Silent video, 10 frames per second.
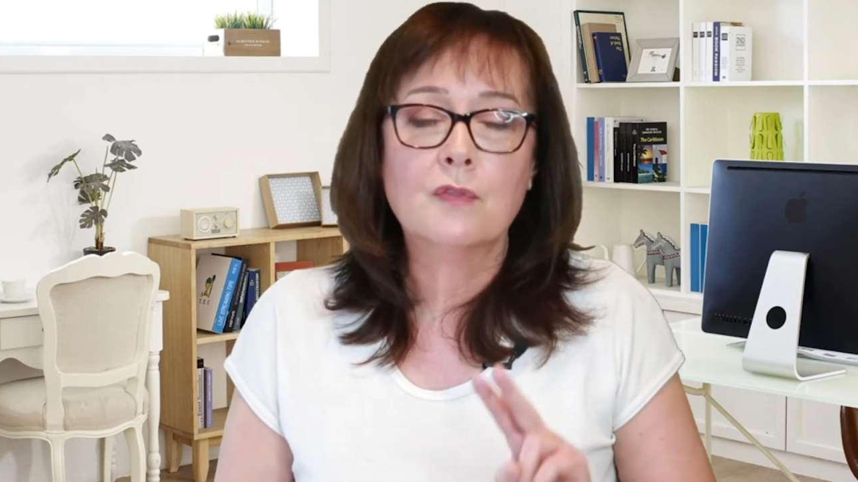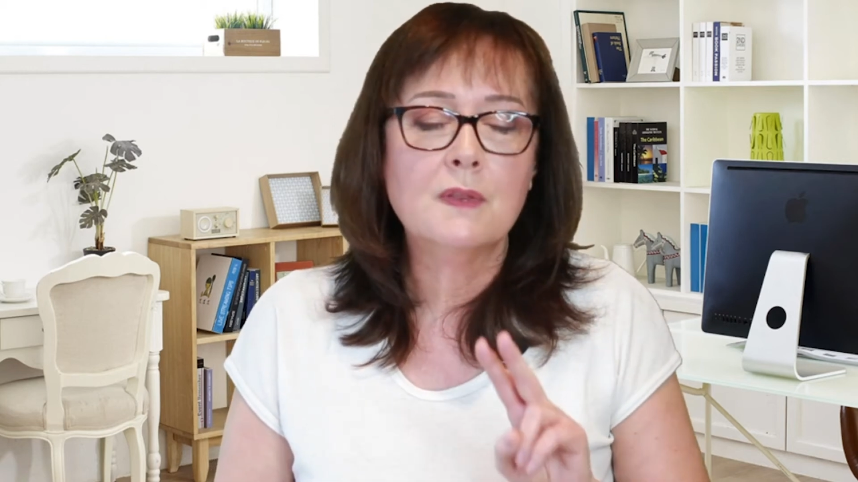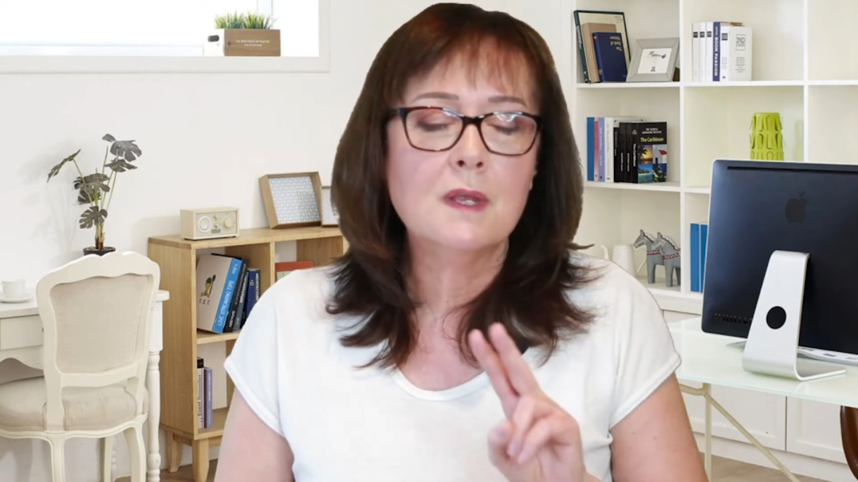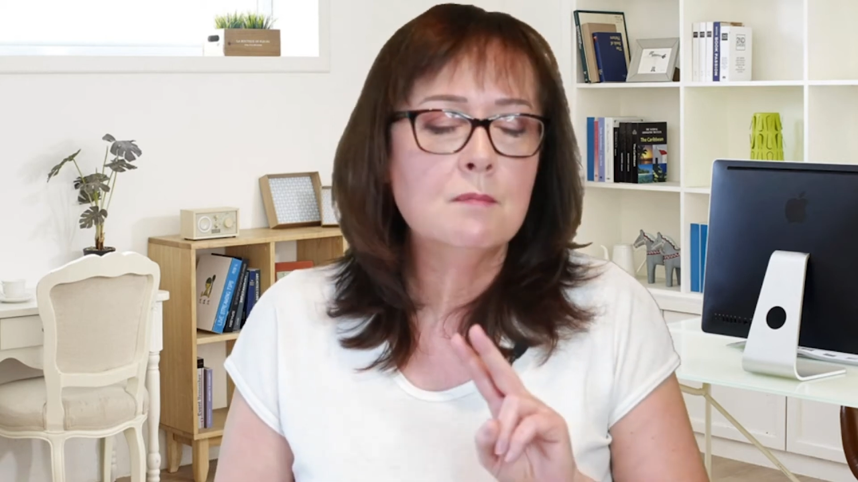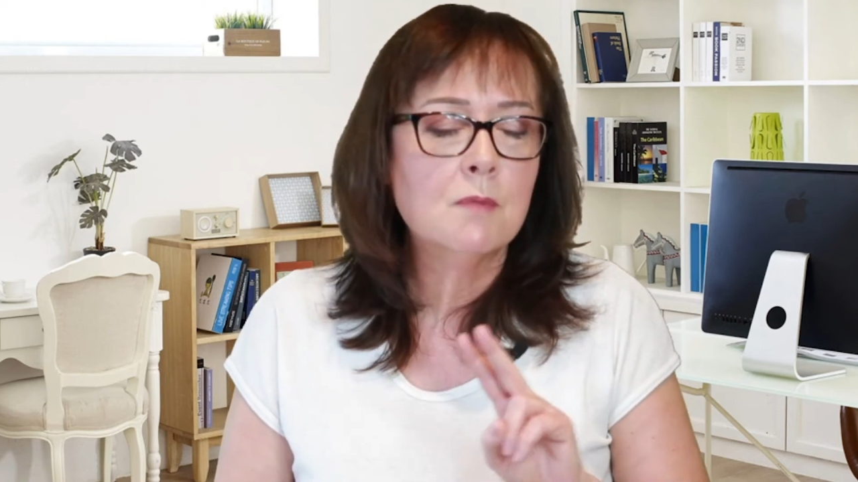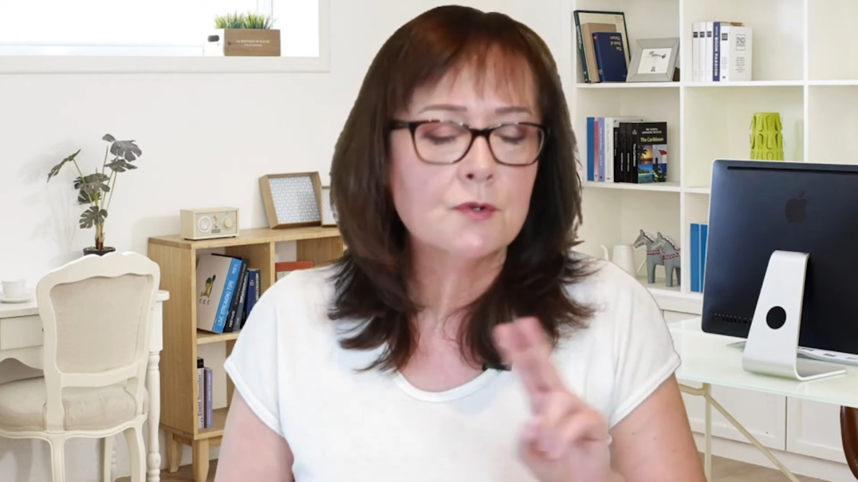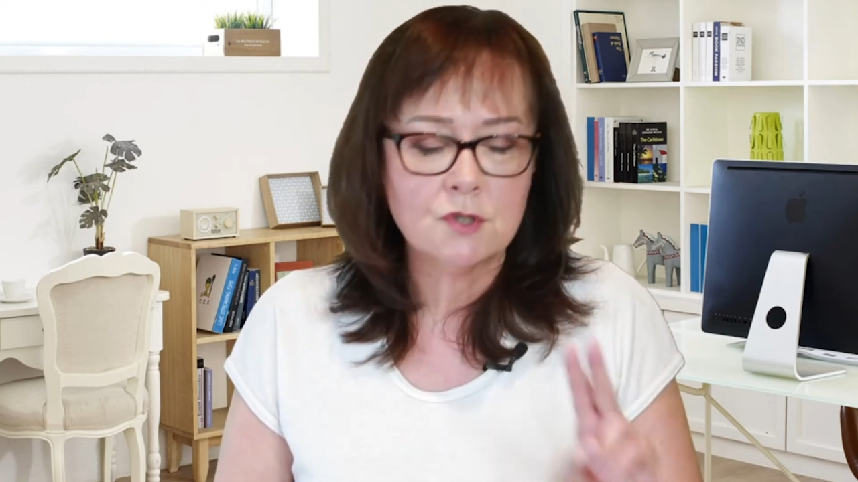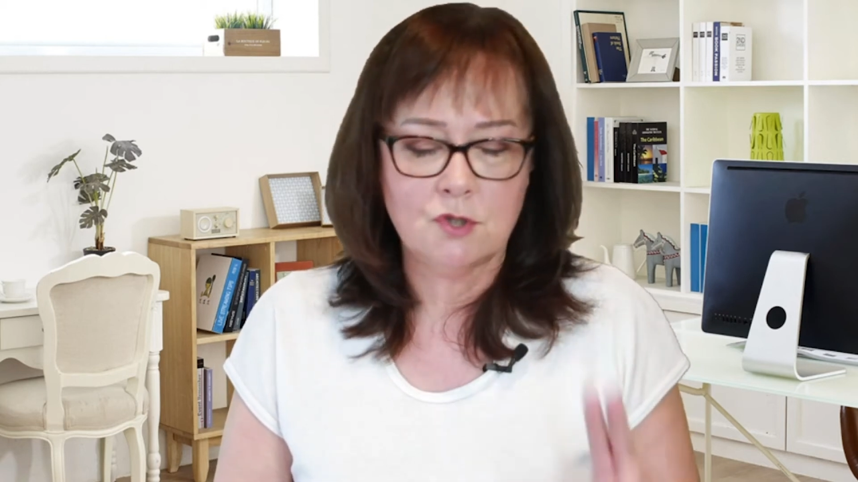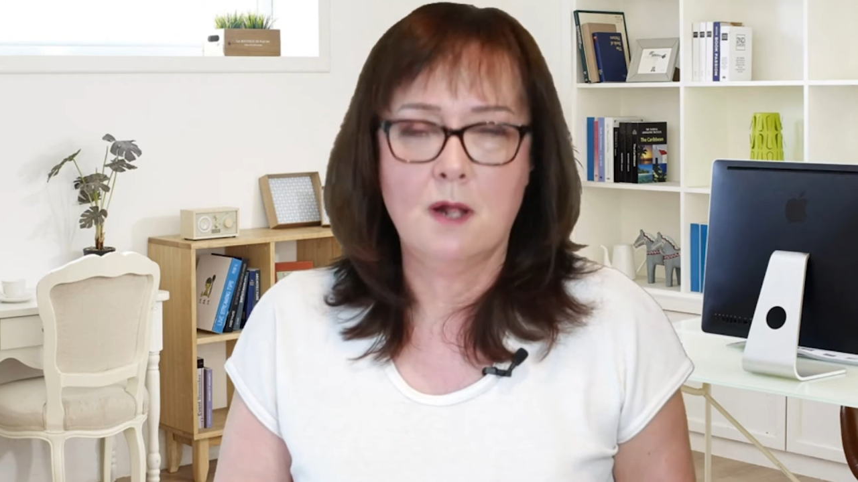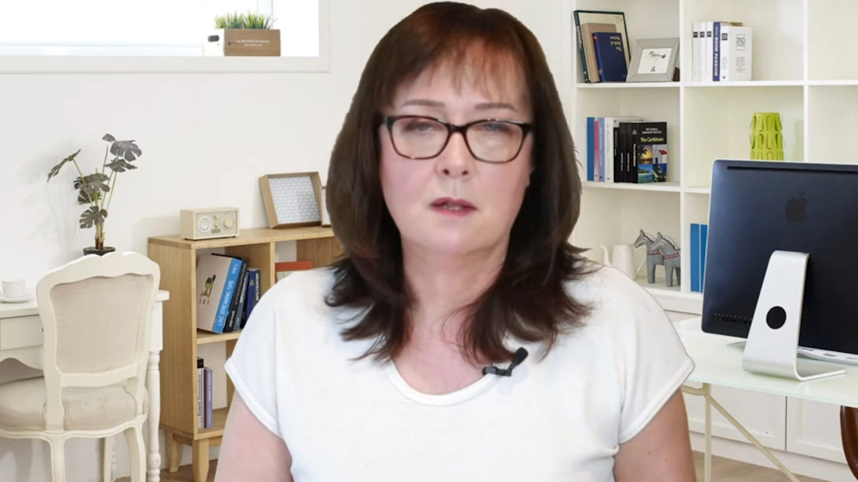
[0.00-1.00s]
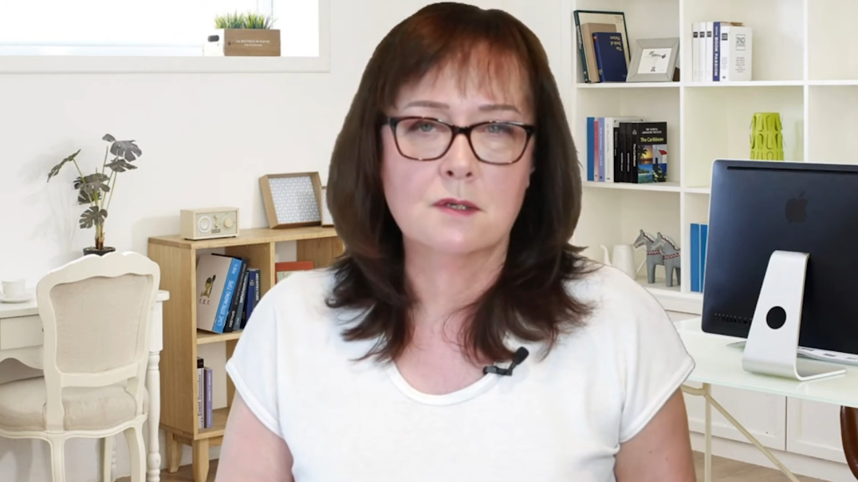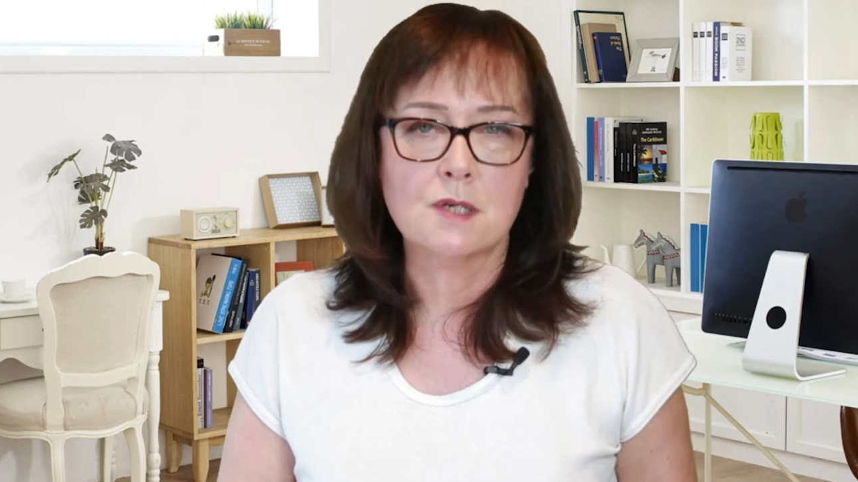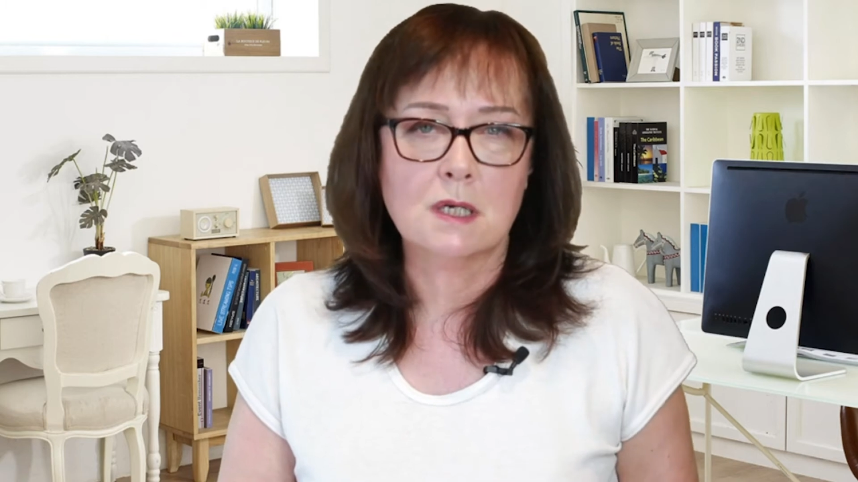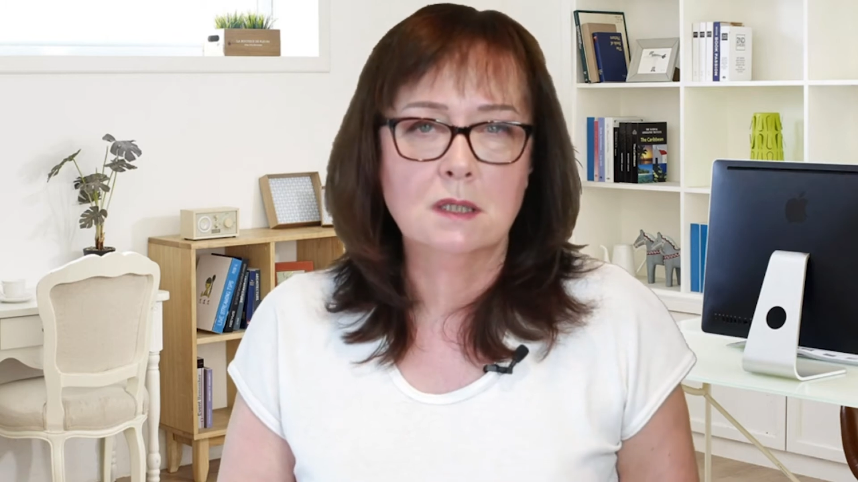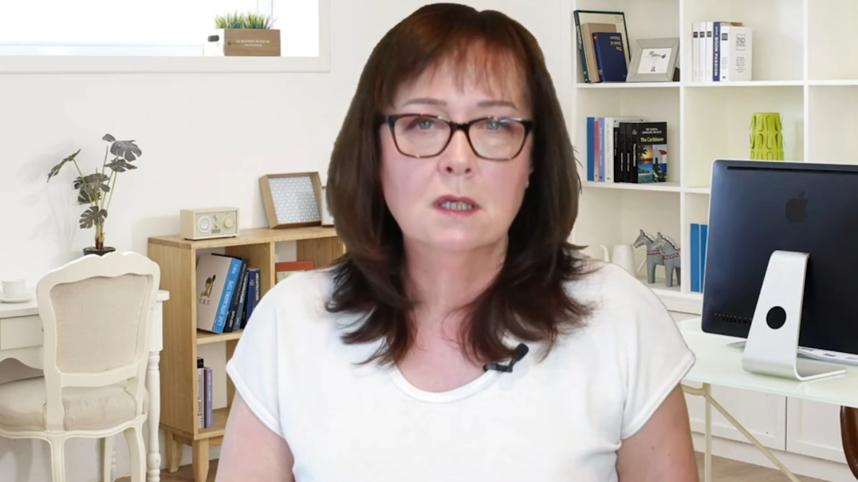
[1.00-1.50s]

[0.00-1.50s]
the most challenging.